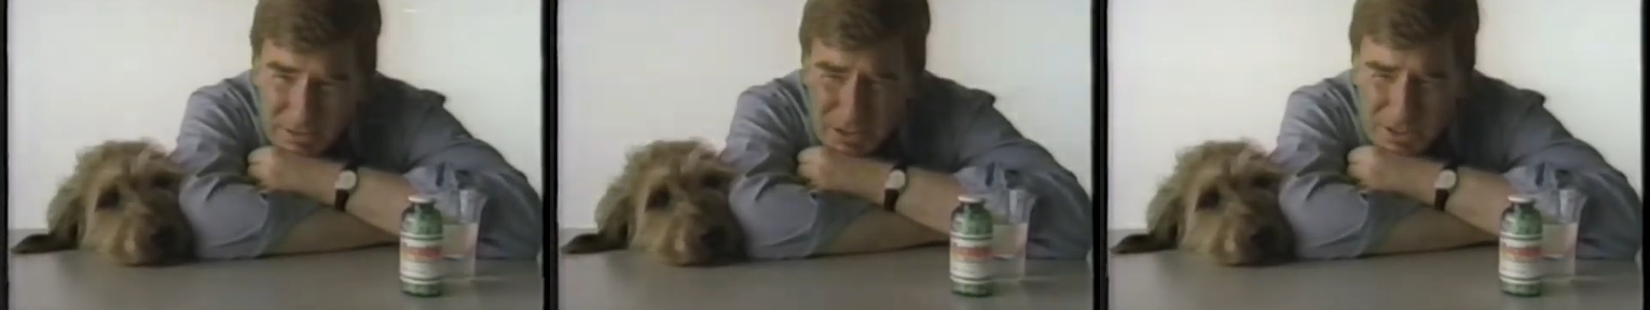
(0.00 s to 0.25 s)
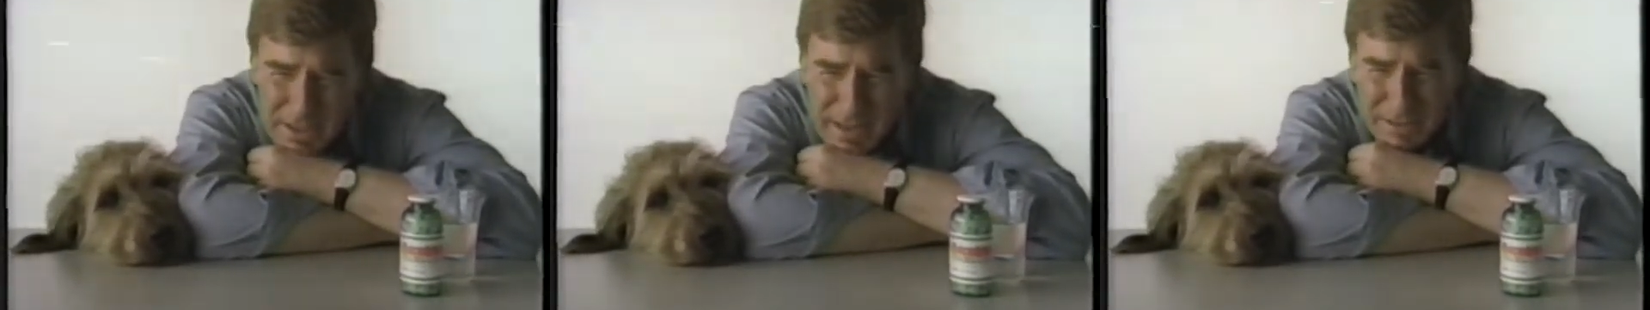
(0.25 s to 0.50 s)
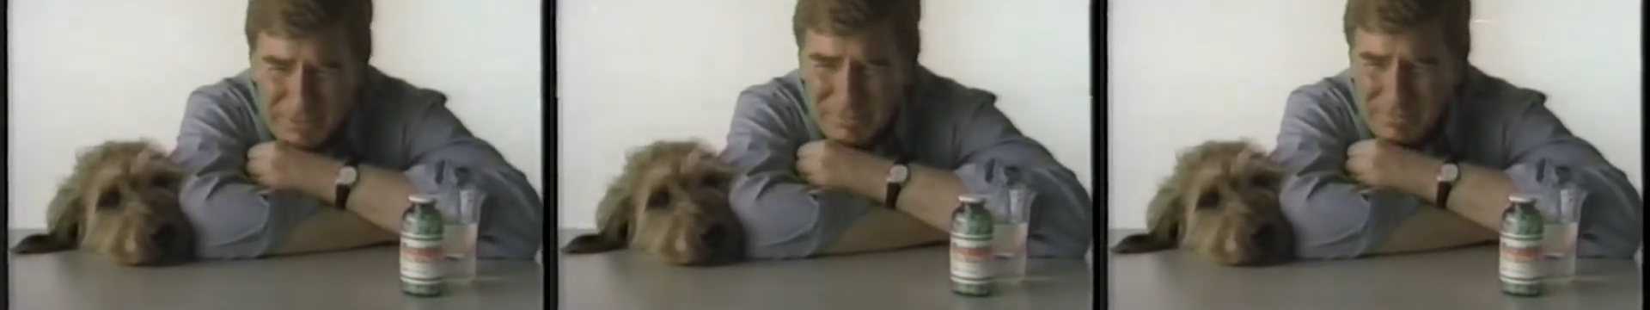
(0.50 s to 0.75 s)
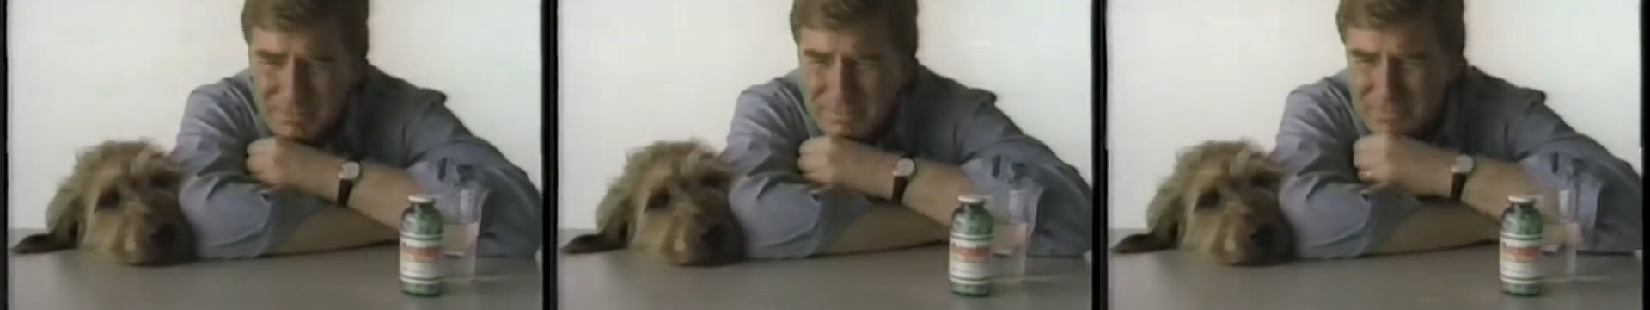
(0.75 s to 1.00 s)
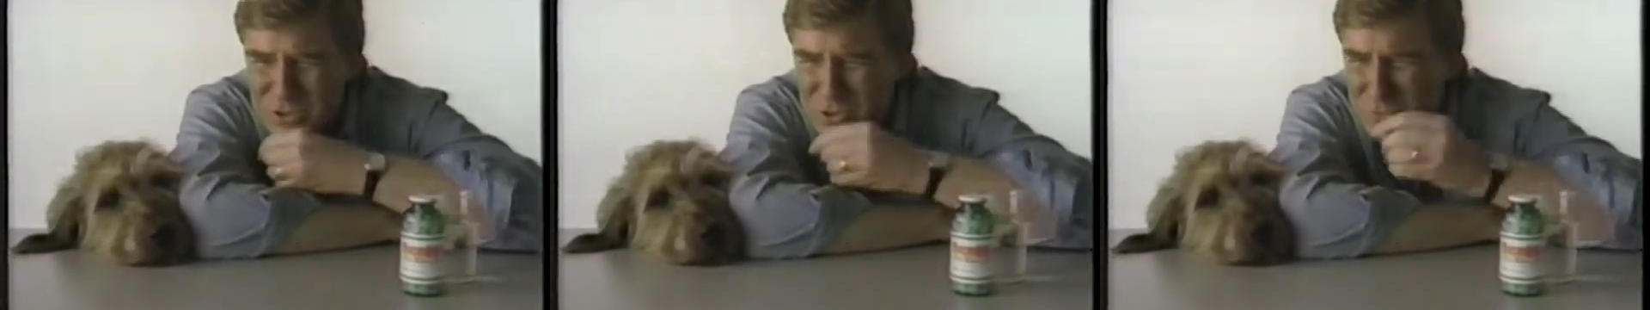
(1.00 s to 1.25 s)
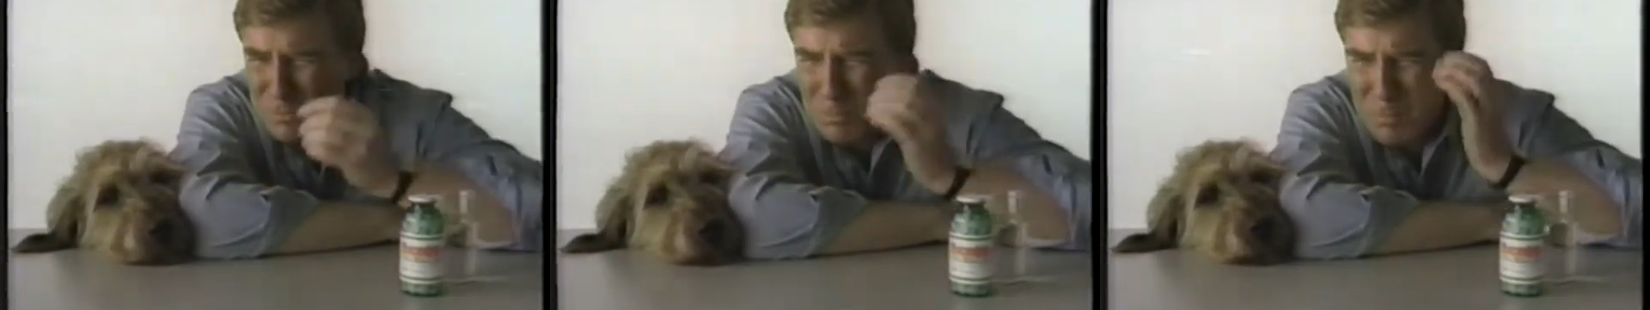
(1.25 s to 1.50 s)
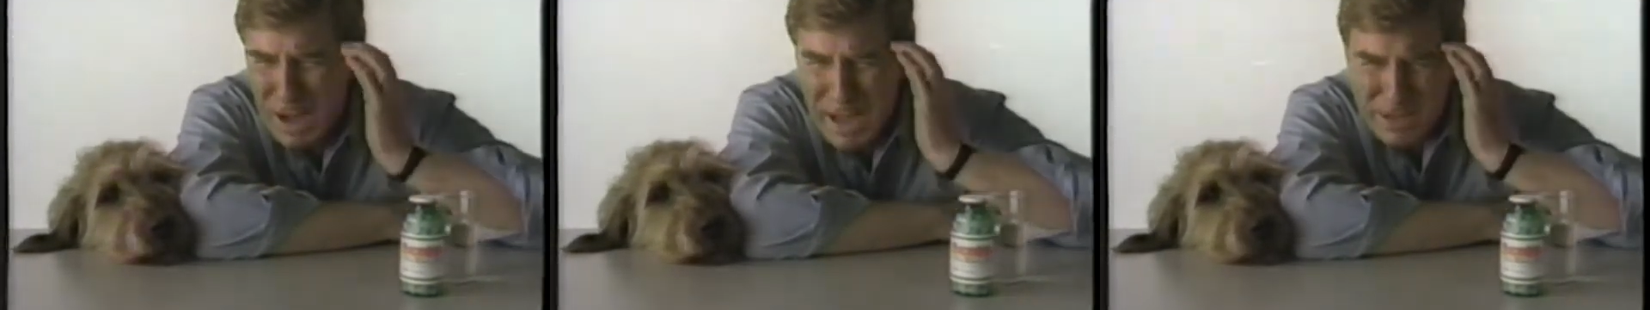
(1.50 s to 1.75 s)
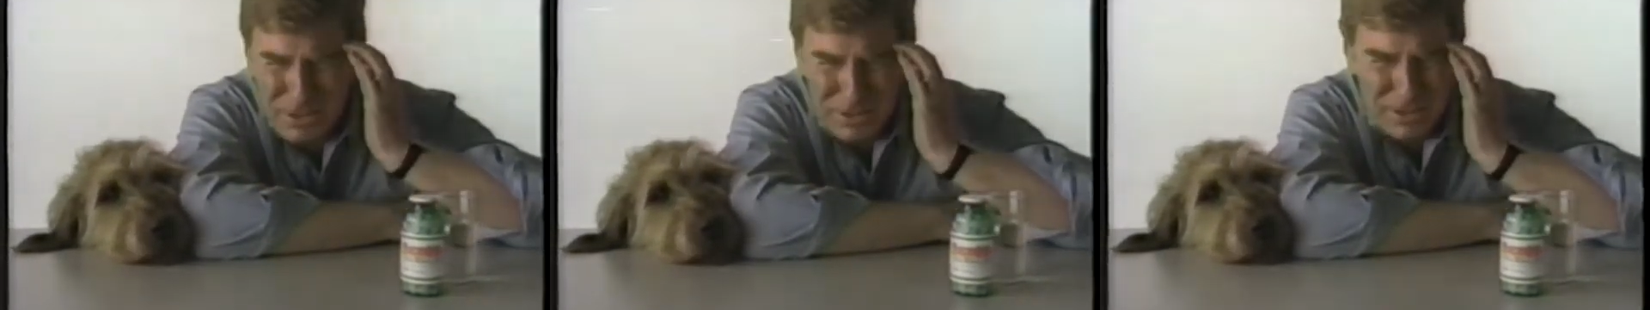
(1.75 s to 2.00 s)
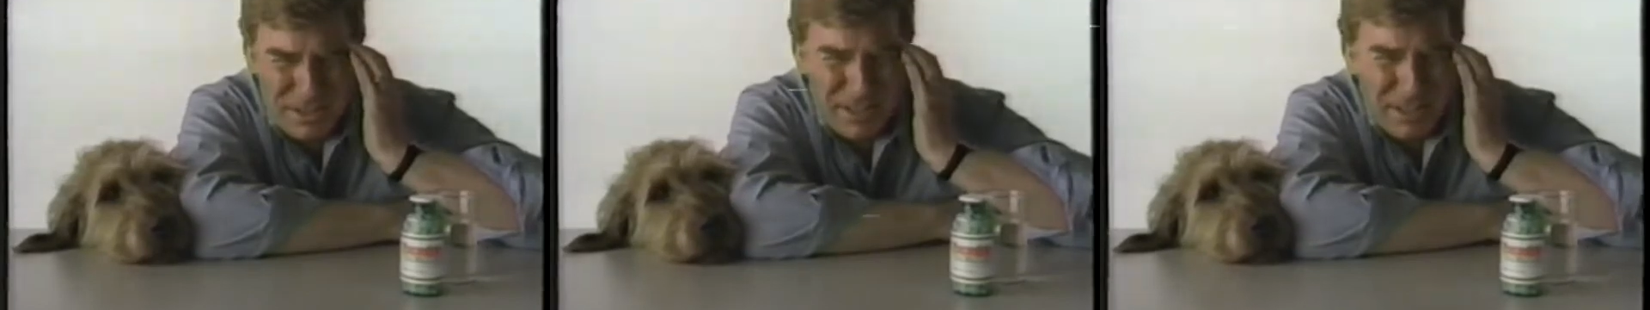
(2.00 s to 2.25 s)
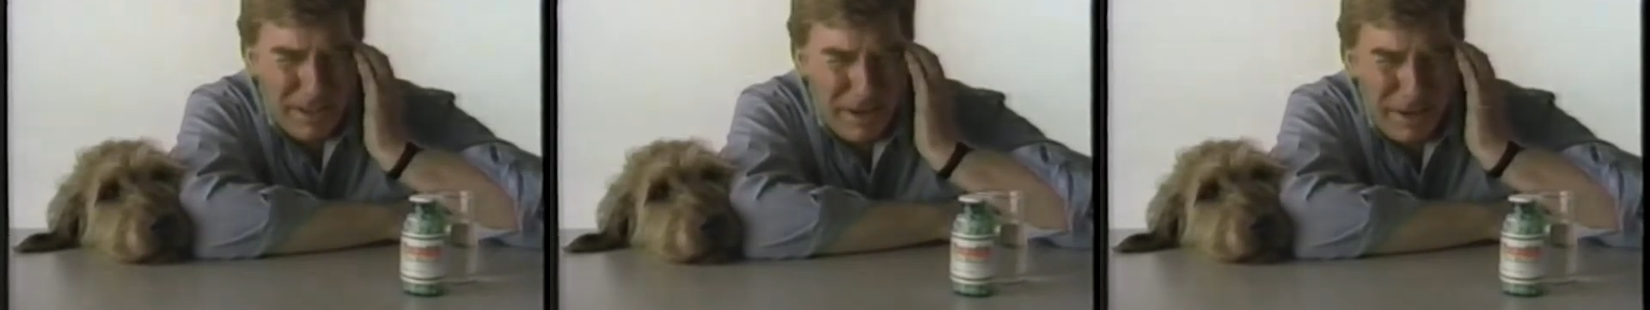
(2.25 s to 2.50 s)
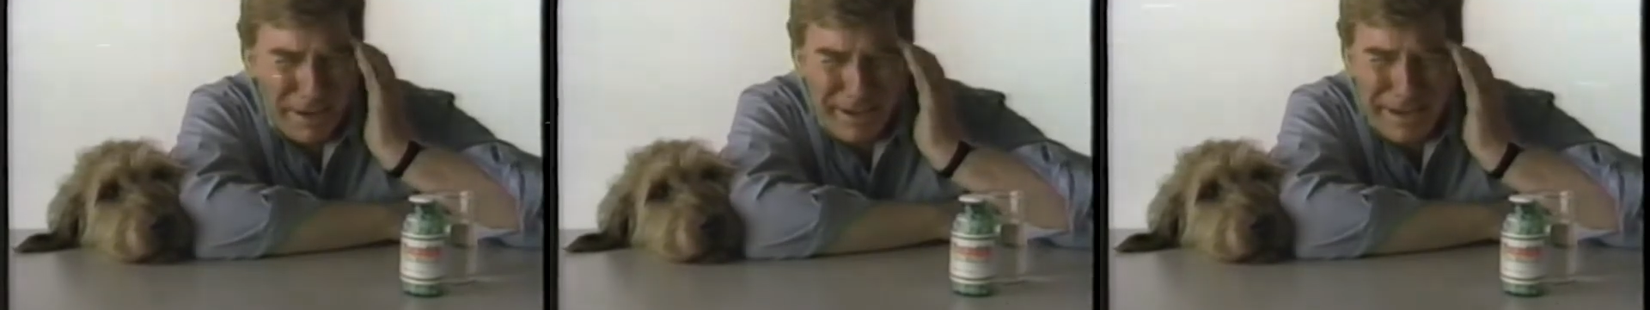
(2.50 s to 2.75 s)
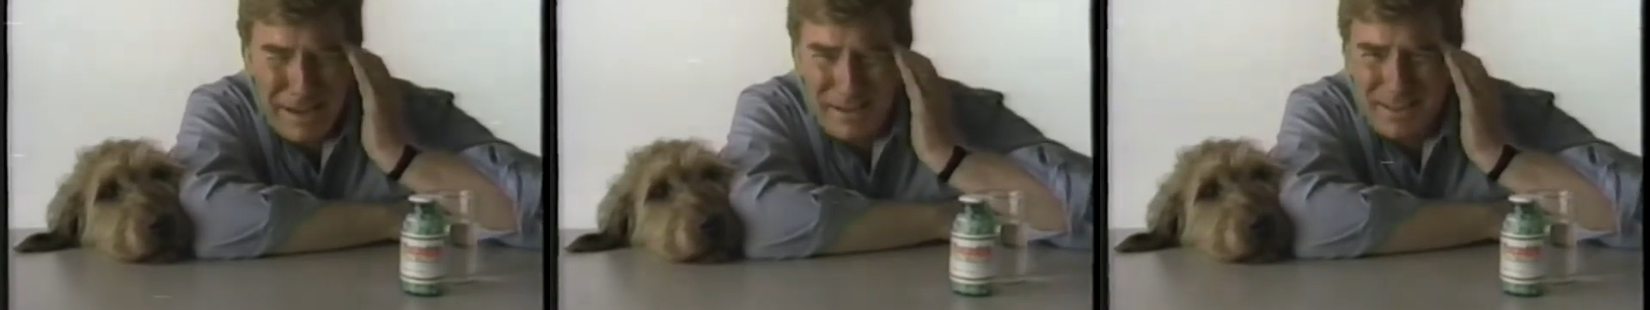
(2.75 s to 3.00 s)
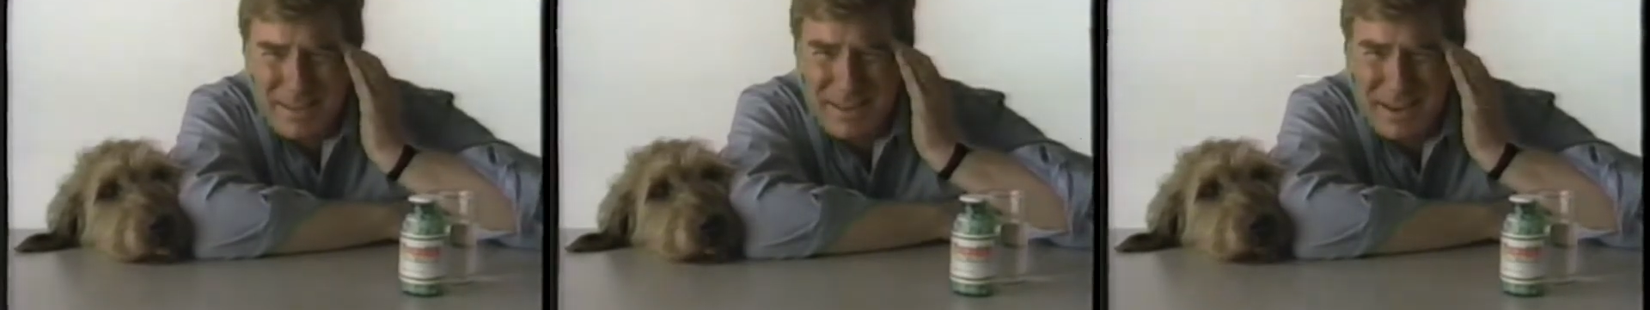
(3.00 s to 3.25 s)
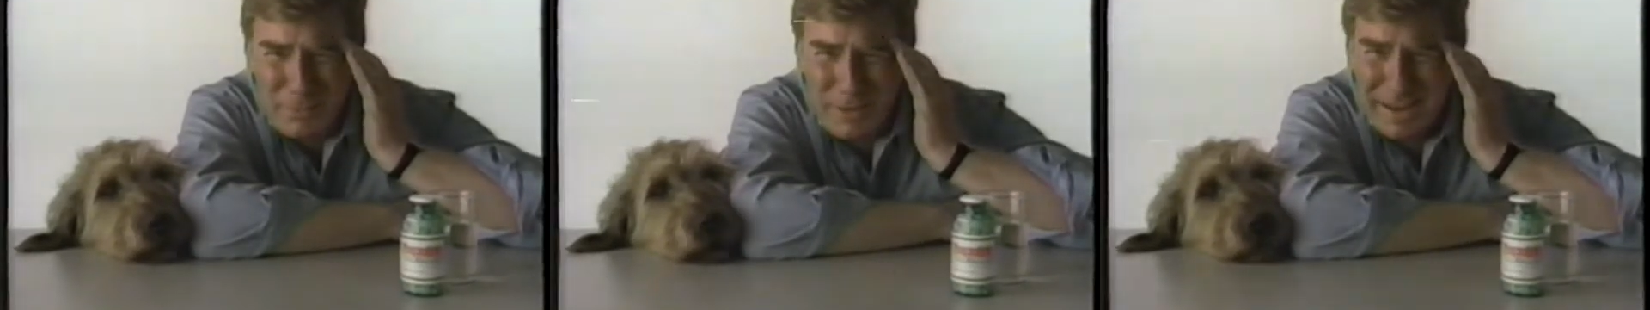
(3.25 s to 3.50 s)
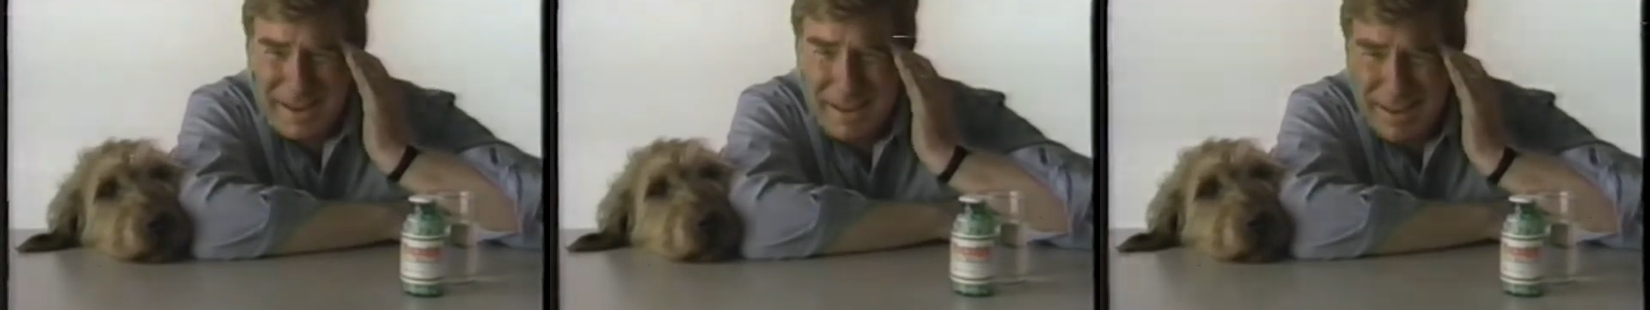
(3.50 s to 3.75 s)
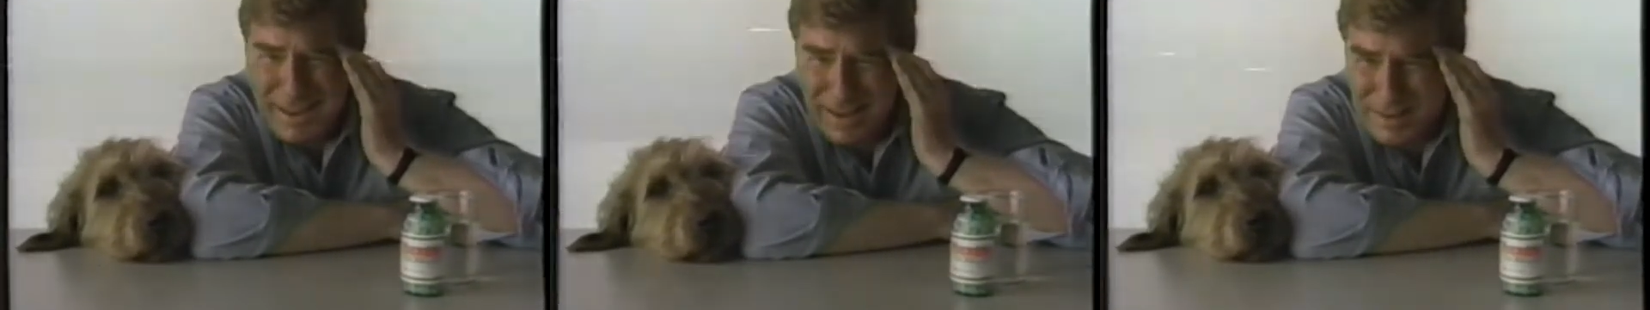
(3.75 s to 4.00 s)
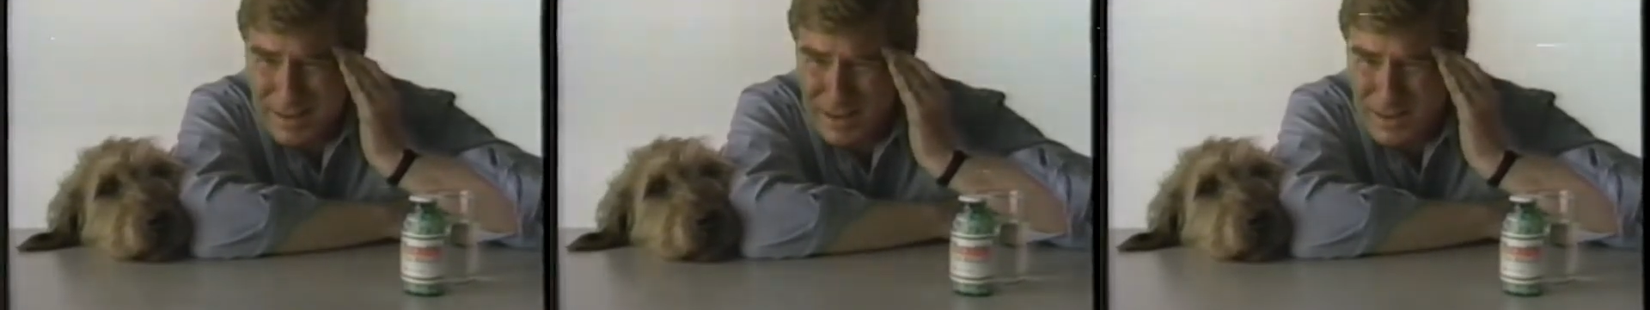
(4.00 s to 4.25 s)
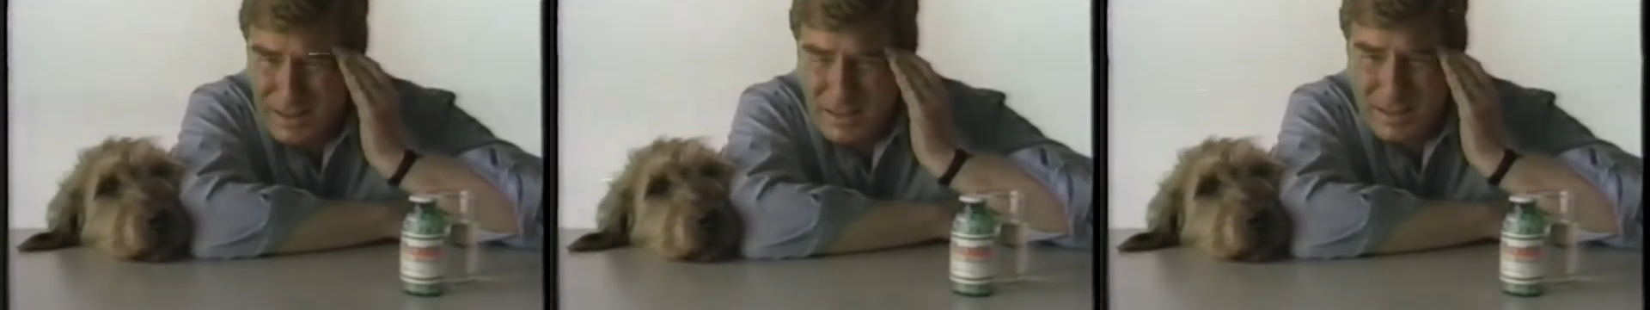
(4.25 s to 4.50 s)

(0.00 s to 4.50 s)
Feels like two boxers slugging it out inside my head.